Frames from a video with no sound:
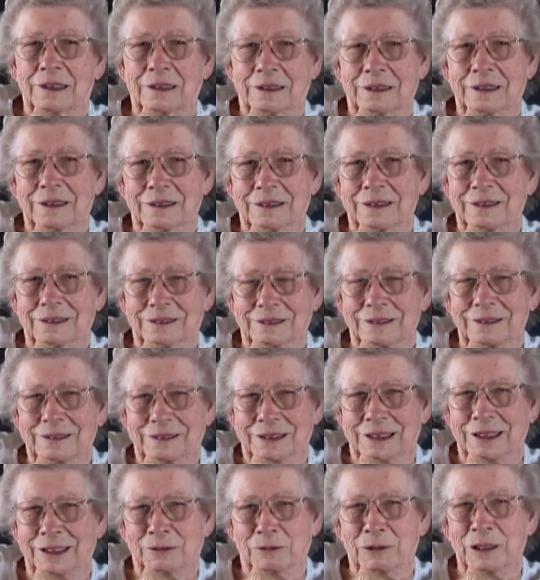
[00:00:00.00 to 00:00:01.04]
Uh huh.
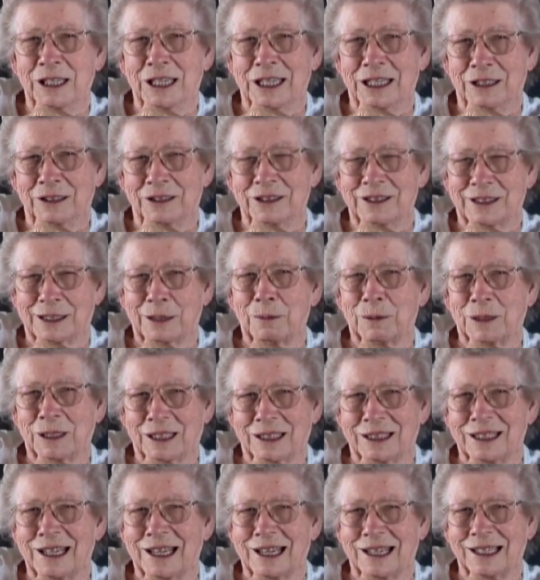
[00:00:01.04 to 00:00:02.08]
Yeah, we had a
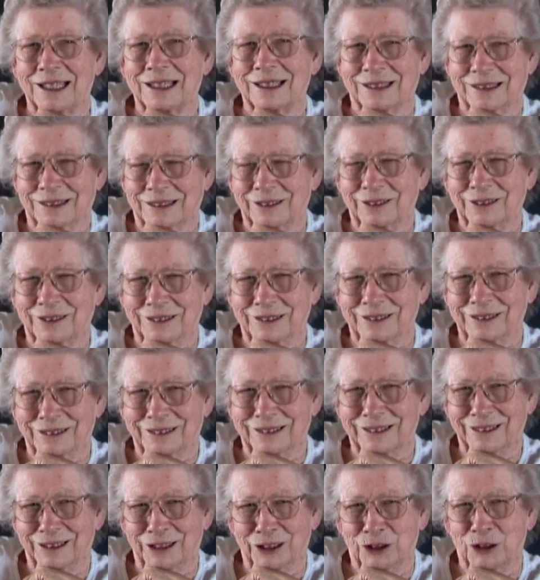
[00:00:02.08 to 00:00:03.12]
septic tank and. The,
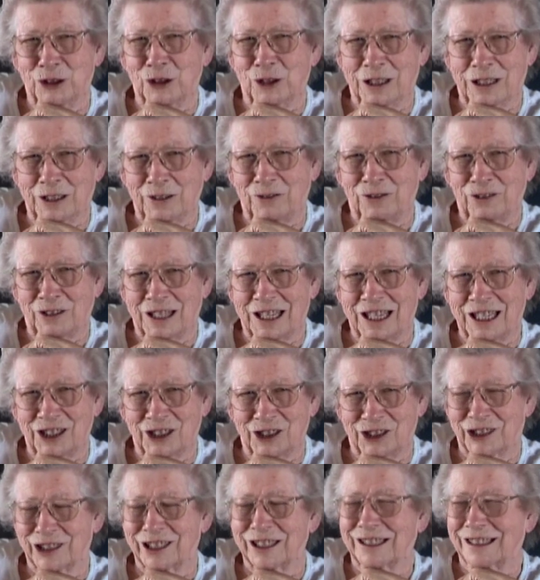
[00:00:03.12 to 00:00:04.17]
the toilet
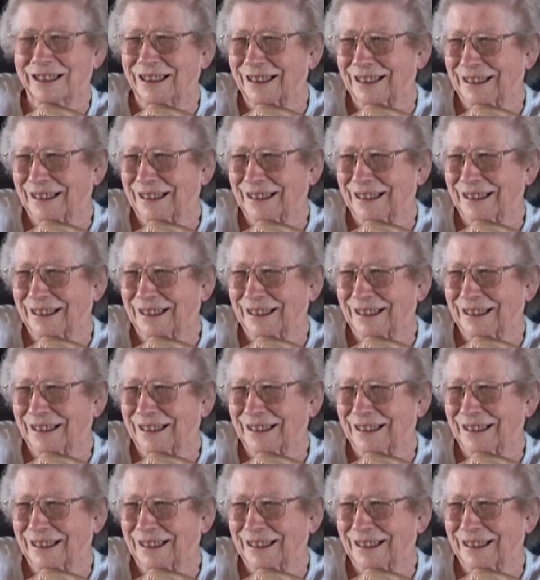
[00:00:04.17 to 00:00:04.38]
flushed.